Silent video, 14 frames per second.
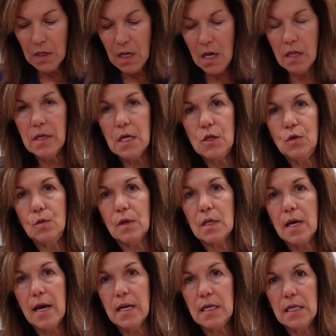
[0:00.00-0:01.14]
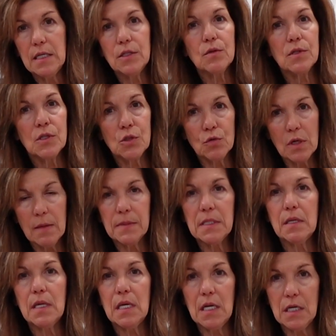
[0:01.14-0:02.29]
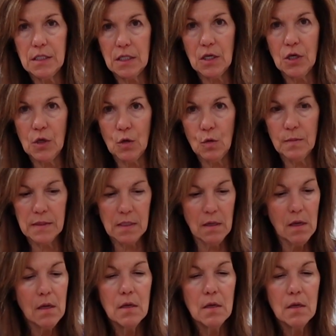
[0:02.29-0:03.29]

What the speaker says: and then you could cut it into strips and then into cubes.